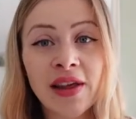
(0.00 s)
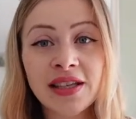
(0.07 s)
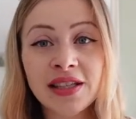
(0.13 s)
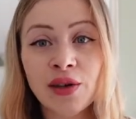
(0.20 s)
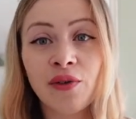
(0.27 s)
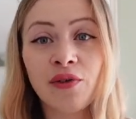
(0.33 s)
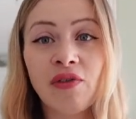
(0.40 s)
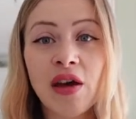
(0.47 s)
They
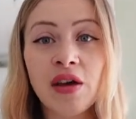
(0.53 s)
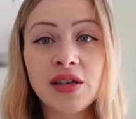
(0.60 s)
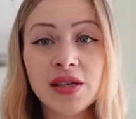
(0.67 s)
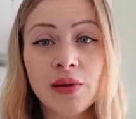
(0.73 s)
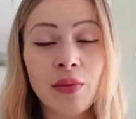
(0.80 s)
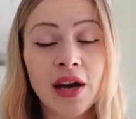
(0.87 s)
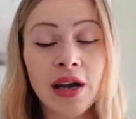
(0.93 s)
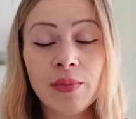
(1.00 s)
still
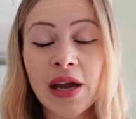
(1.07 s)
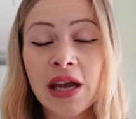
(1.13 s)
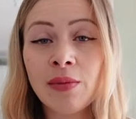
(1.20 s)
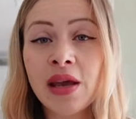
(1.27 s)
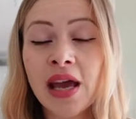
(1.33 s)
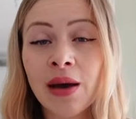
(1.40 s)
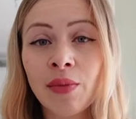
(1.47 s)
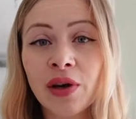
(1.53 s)
fit my
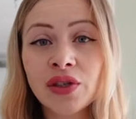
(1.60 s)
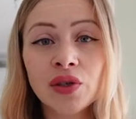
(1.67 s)
baby and my